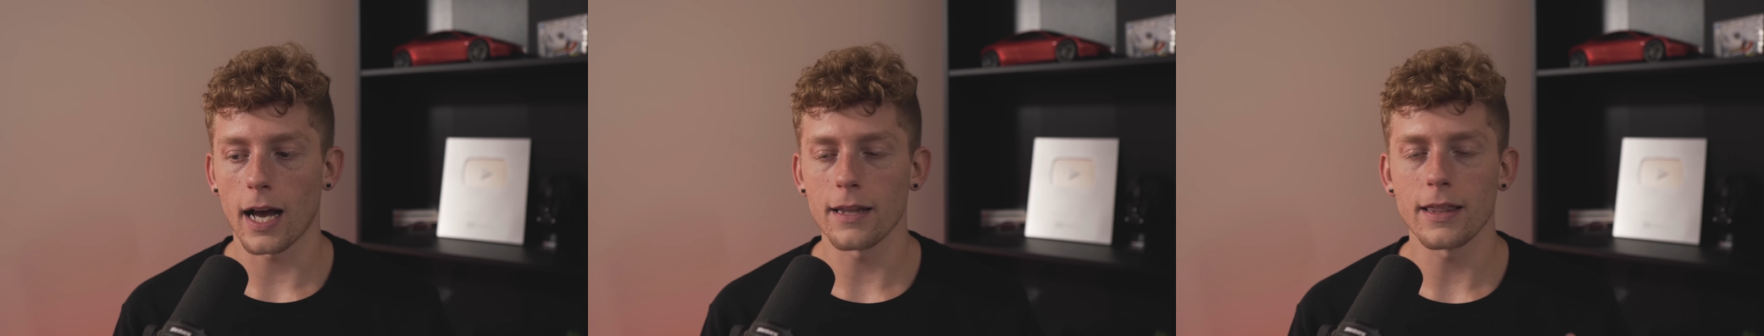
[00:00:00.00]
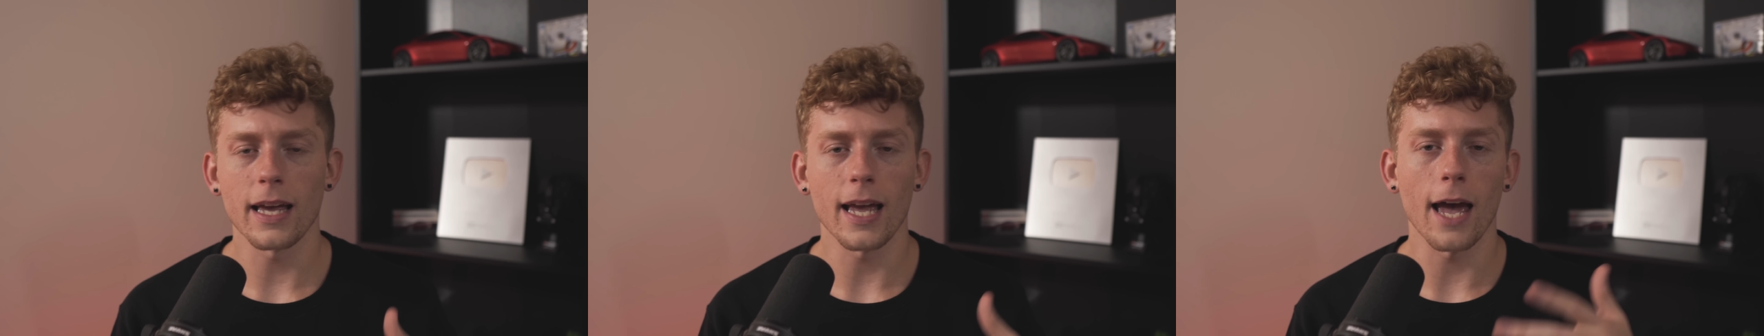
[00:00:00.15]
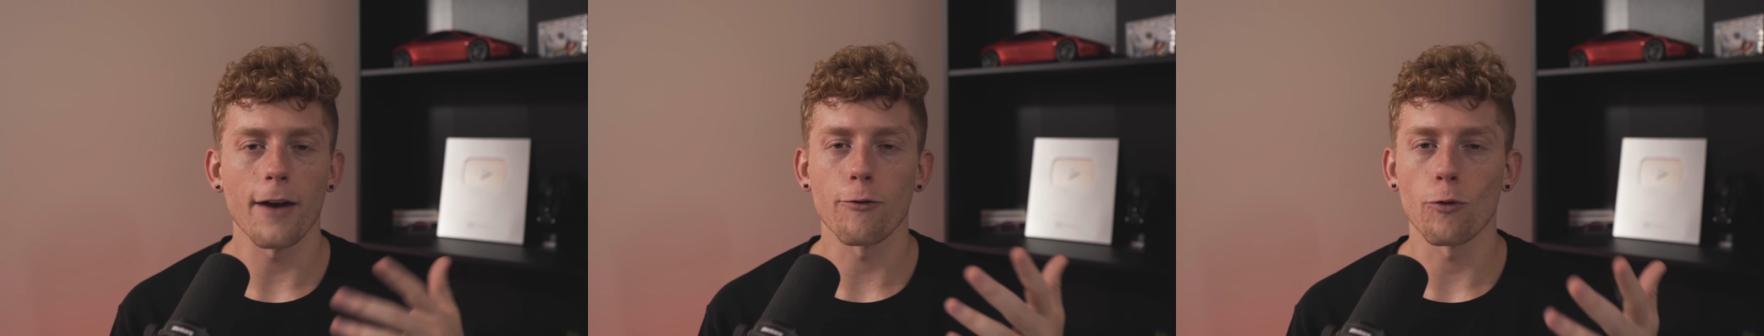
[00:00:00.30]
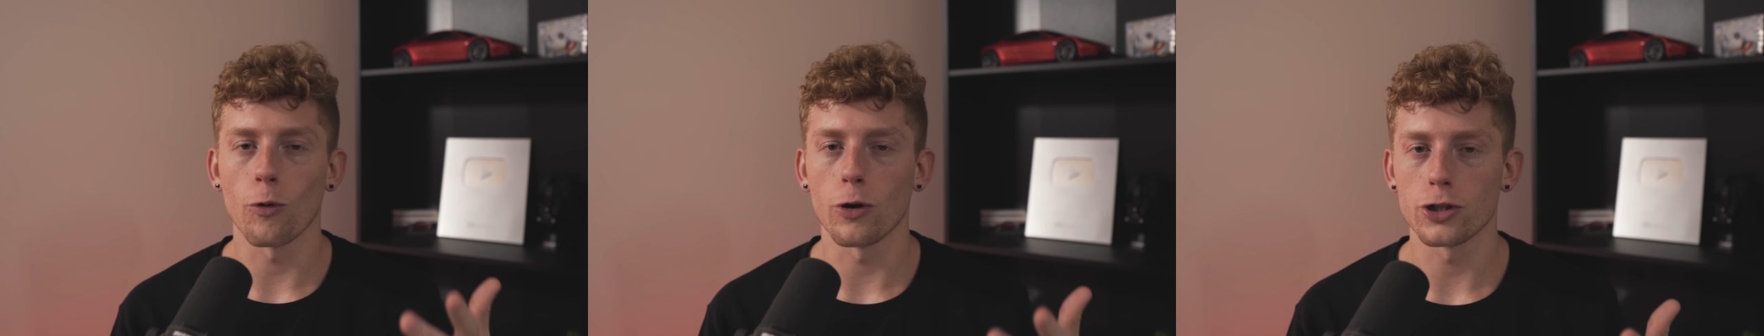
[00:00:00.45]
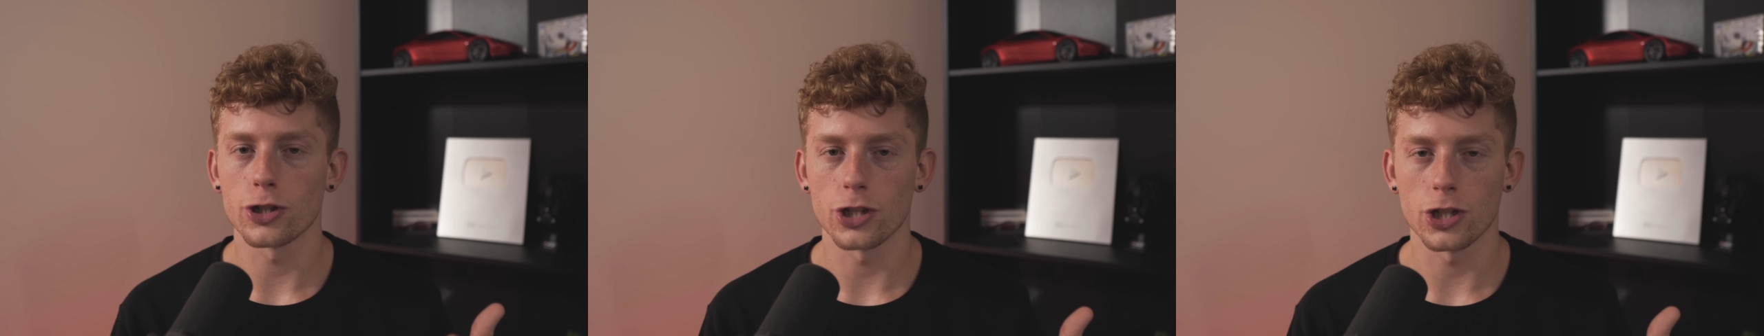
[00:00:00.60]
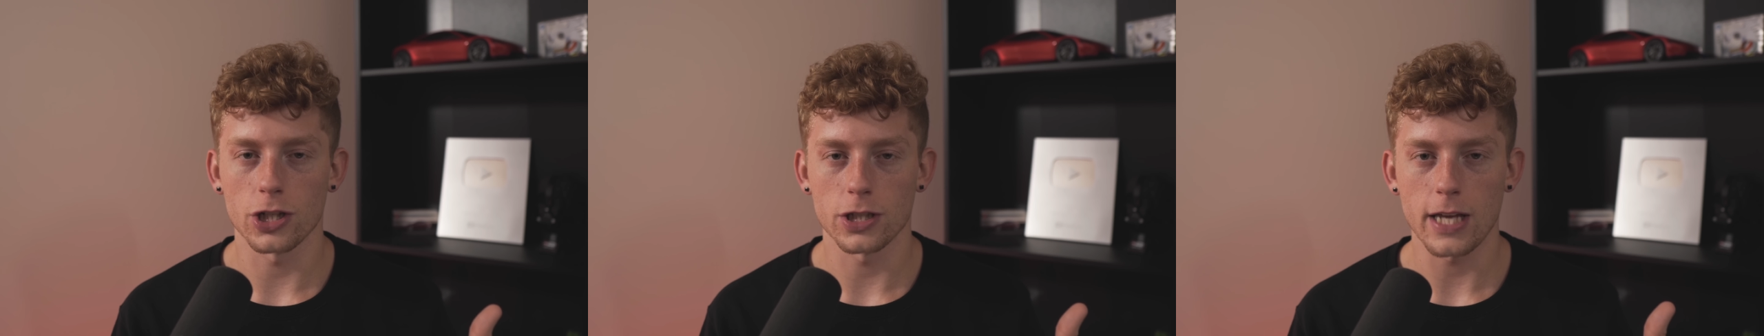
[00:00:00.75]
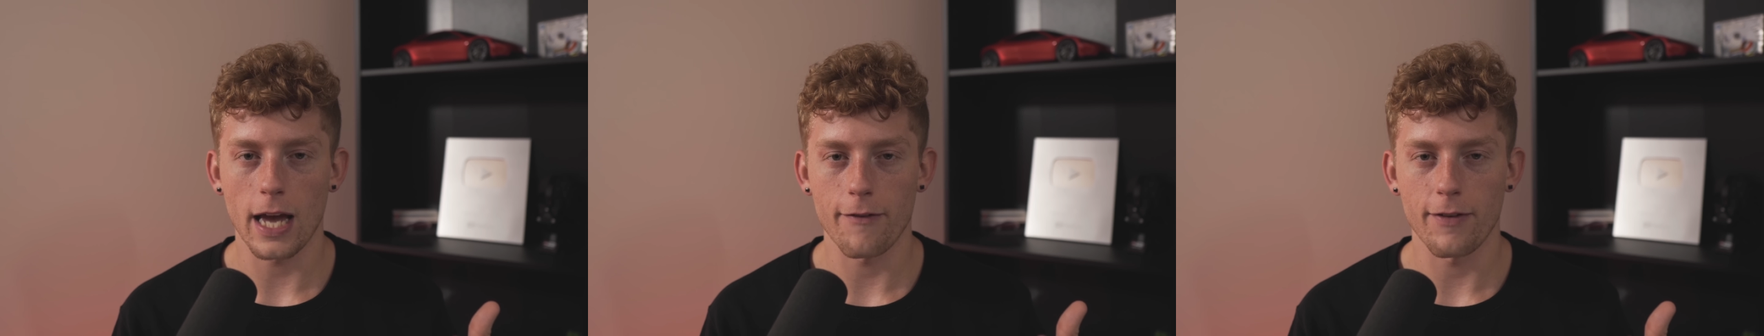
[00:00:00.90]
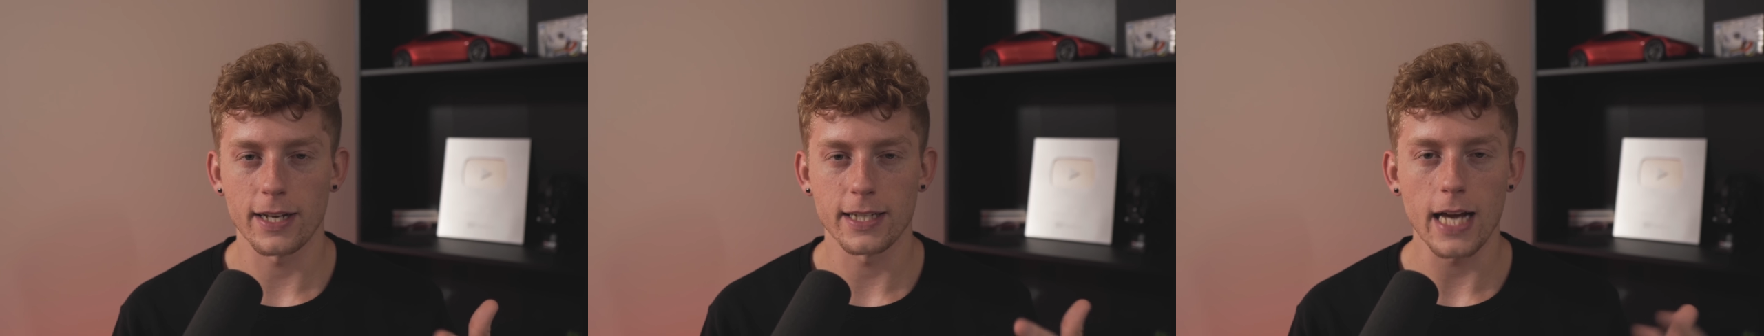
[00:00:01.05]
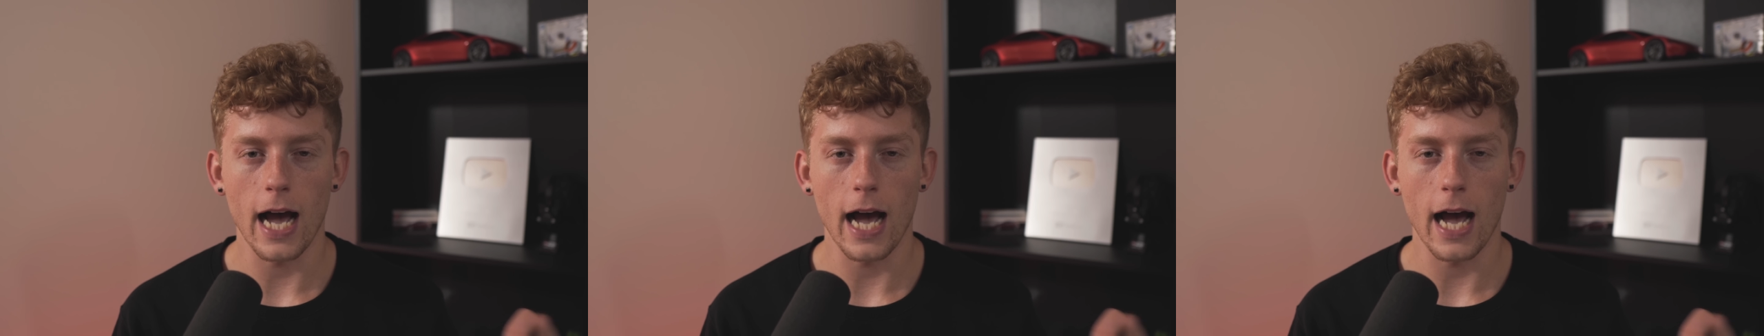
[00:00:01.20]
I think everyone should just have a